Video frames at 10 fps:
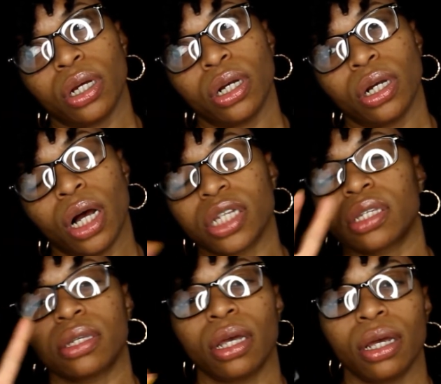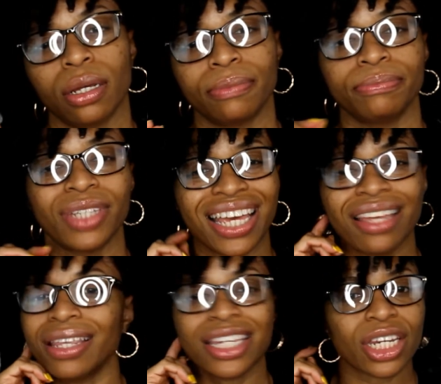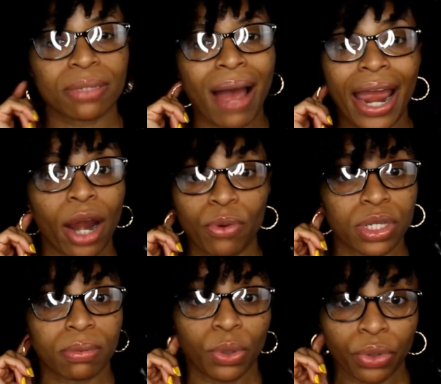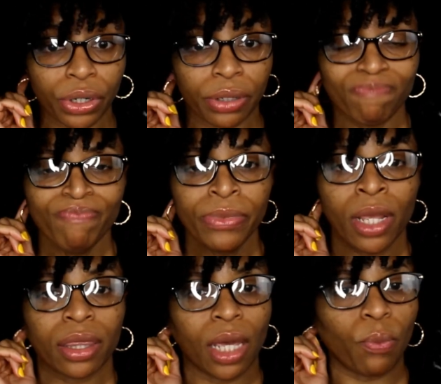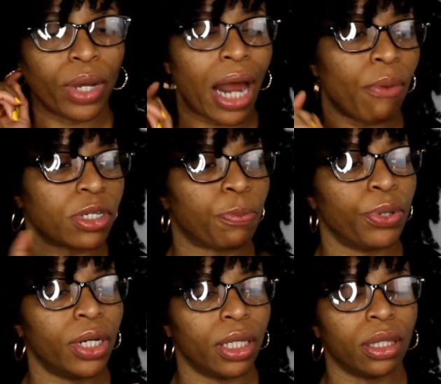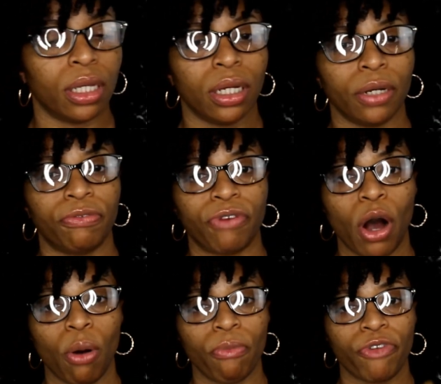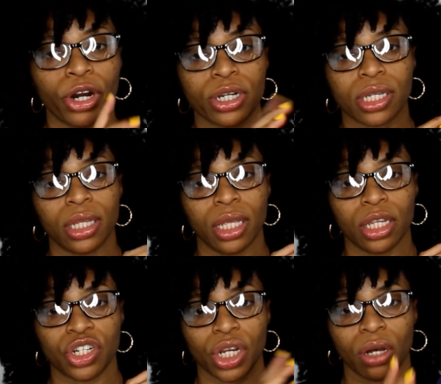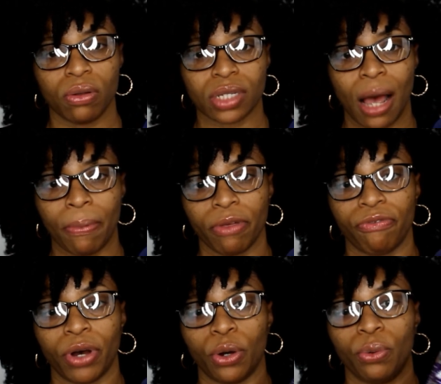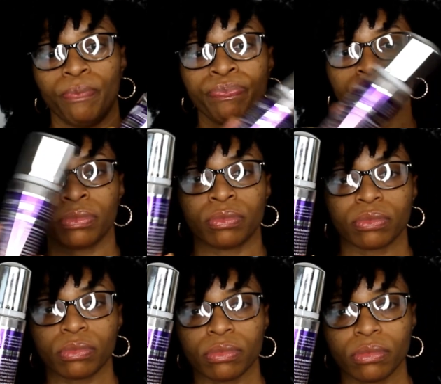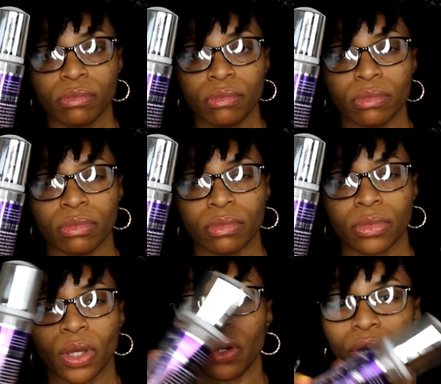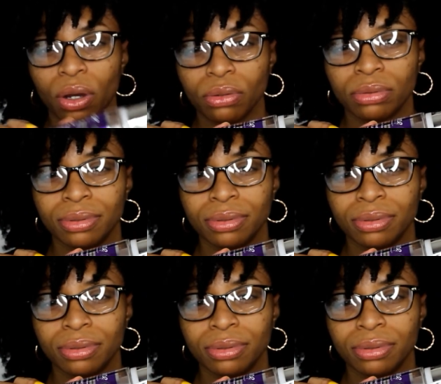it just, my hair was smoother than when I was putting the foam first and then the gel on top of the foam. I know